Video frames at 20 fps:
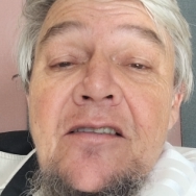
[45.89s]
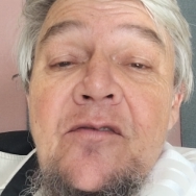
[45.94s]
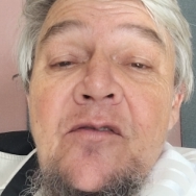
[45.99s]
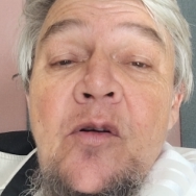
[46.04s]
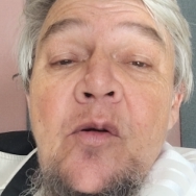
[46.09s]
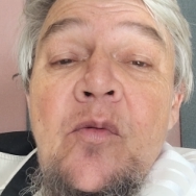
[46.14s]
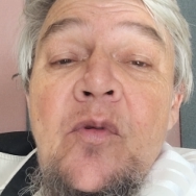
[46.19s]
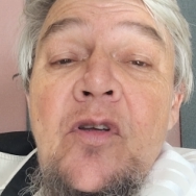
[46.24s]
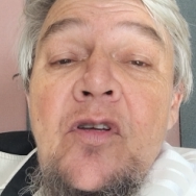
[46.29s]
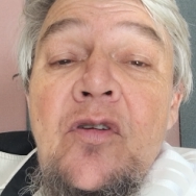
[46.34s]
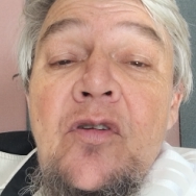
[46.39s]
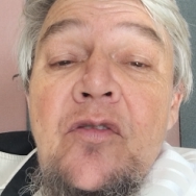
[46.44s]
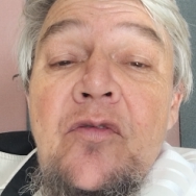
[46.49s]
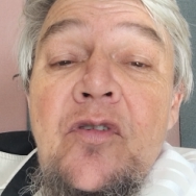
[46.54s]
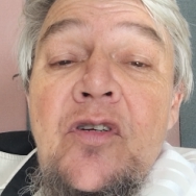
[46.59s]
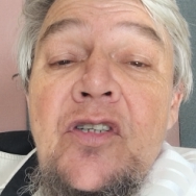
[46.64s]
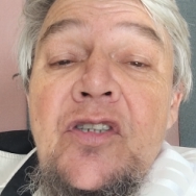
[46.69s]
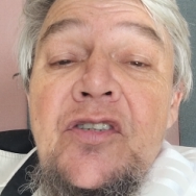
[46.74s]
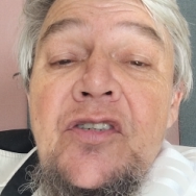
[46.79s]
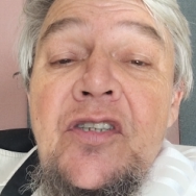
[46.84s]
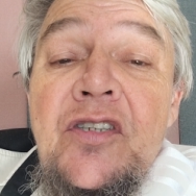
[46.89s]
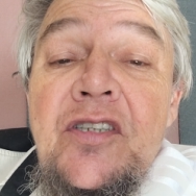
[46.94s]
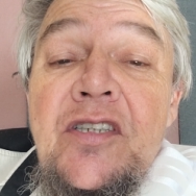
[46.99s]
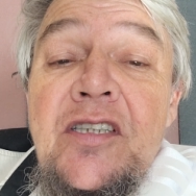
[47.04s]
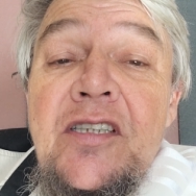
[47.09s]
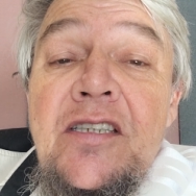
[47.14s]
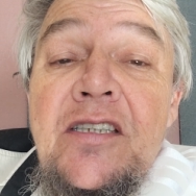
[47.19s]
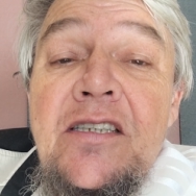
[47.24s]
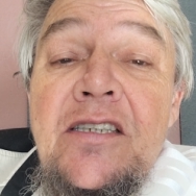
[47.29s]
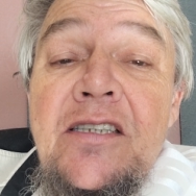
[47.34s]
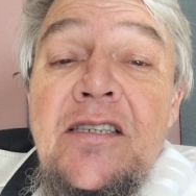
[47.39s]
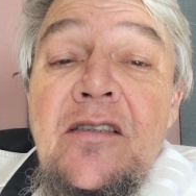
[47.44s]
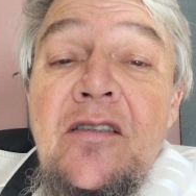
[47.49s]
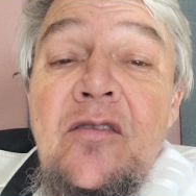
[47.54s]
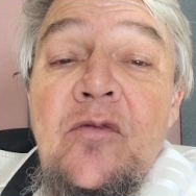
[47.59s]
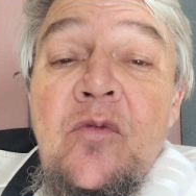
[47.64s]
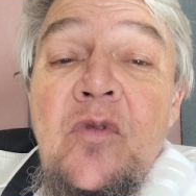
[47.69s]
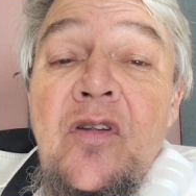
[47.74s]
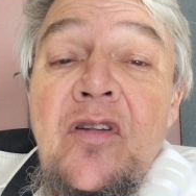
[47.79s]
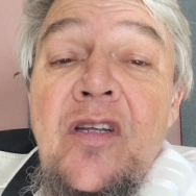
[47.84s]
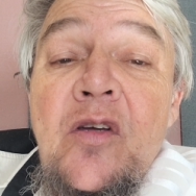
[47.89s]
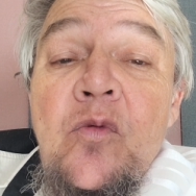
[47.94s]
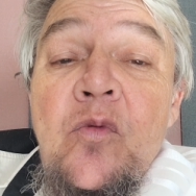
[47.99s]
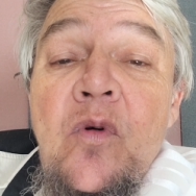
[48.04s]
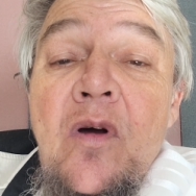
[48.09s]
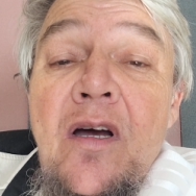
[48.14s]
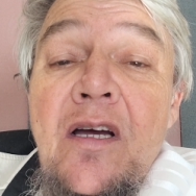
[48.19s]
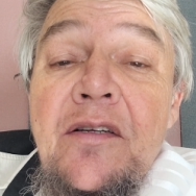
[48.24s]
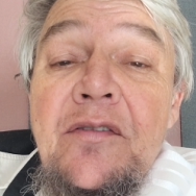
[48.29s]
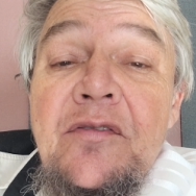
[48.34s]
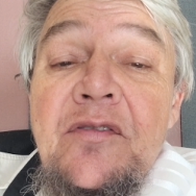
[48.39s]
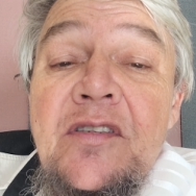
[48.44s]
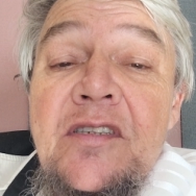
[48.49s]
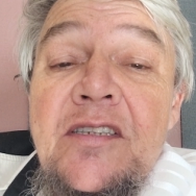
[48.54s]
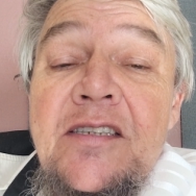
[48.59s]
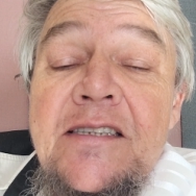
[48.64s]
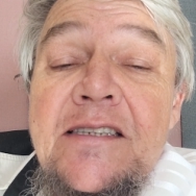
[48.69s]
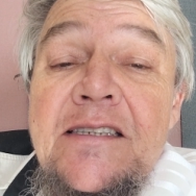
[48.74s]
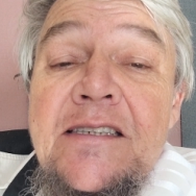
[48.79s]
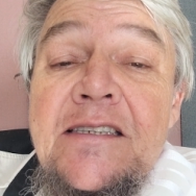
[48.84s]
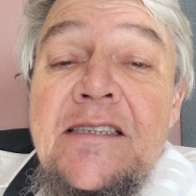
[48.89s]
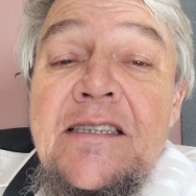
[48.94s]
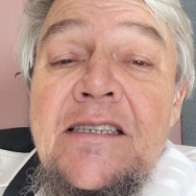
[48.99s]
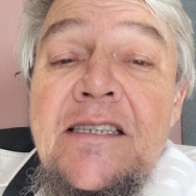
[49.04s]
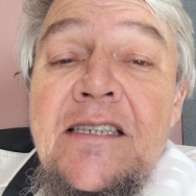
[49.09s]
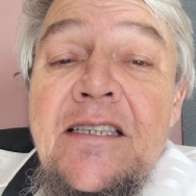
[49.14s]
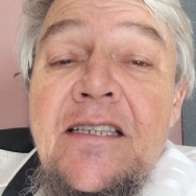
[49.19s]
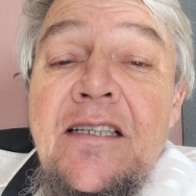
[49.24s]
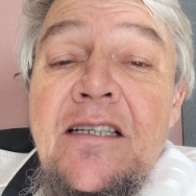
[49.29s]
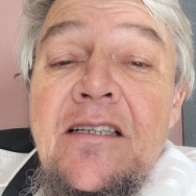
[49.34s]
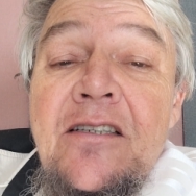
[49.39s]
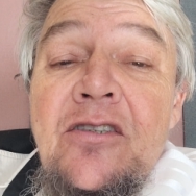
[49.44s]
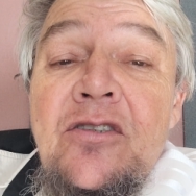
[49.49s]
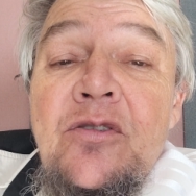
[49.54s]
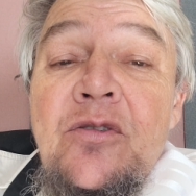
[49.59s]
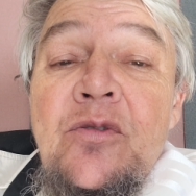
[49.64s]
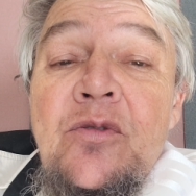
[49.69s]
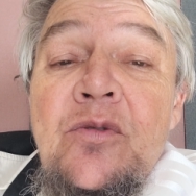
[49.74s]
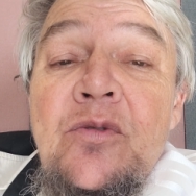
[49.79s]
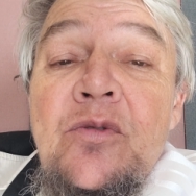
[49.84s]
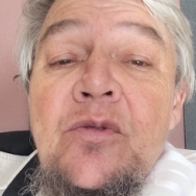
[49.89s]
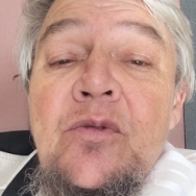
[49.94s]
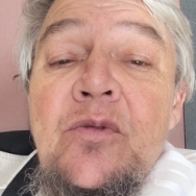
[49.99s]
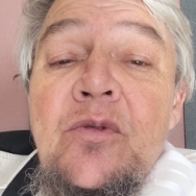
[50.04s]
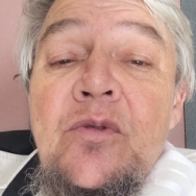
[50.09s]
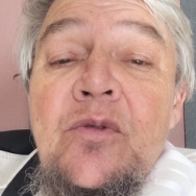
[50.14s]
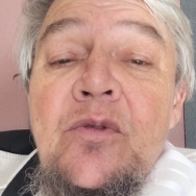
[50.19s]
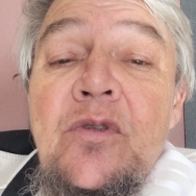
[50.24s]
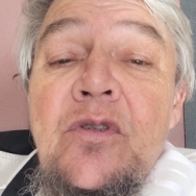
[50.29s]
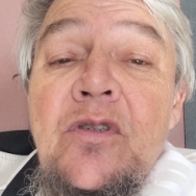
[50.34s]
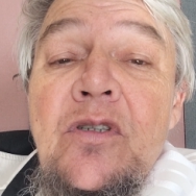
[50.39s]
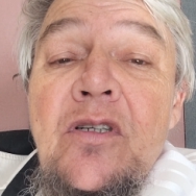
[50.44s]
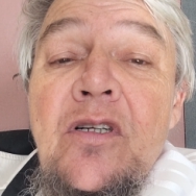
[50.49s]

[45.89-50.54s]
from the university with their wives to